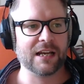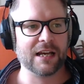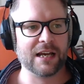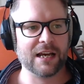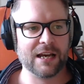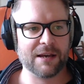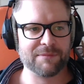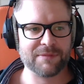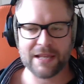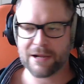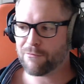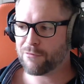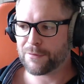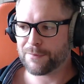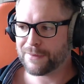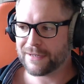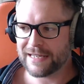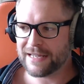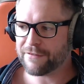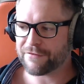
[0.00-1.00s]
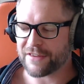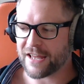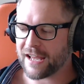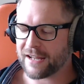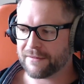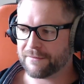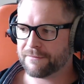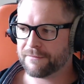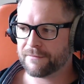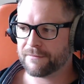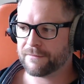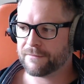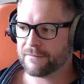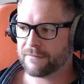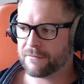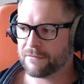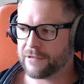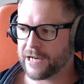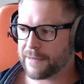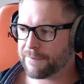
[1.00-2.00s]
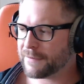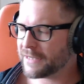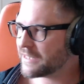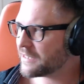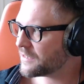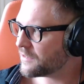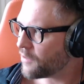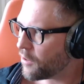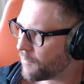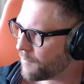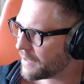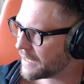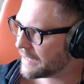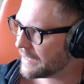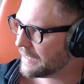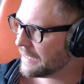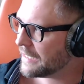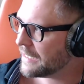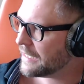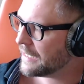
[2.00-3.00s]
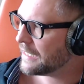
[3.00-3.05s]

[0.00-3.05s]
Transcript: they would believe that, right? Because nobody,